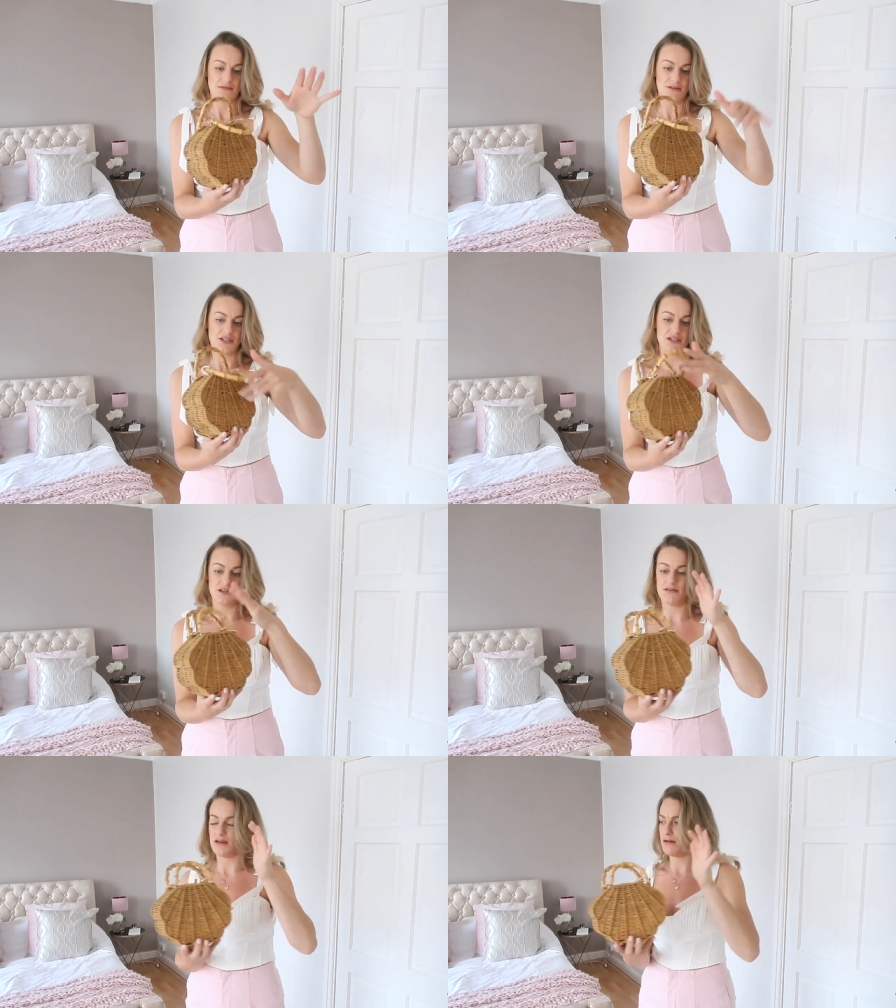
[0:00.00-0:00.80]
which I
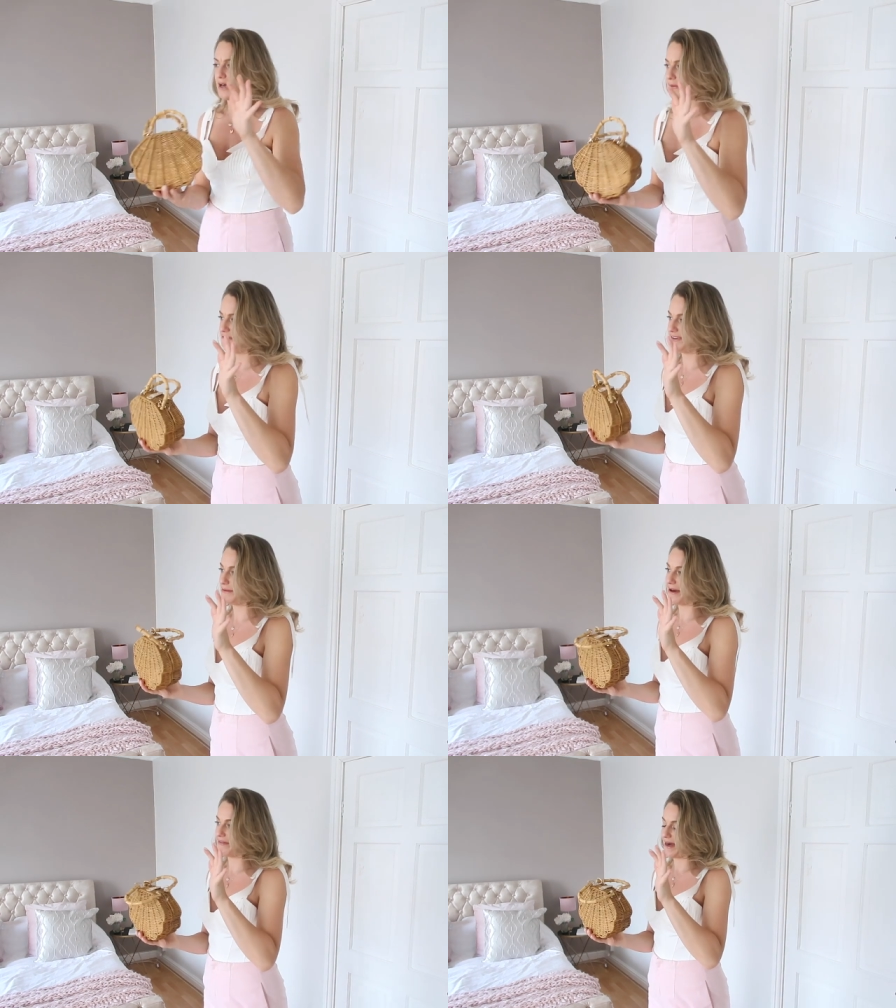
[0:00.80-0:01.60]
don't know how I feel
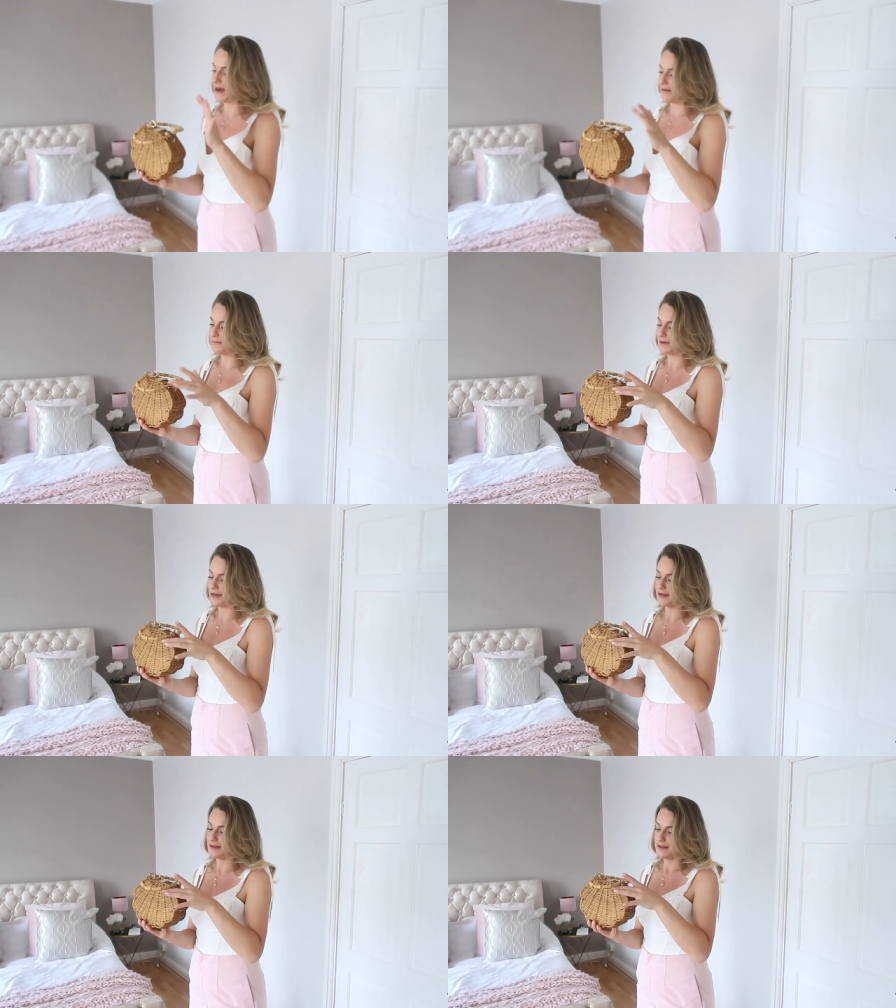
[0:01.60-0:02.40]
about that,
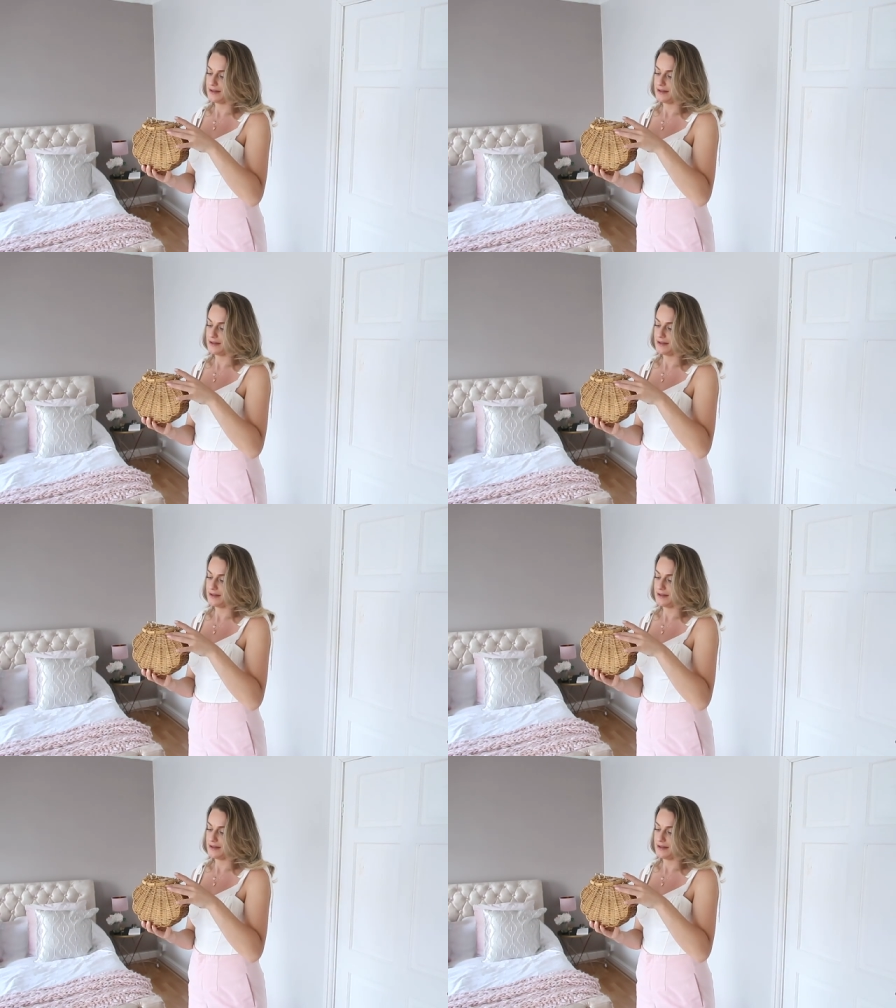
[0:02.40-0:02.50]
but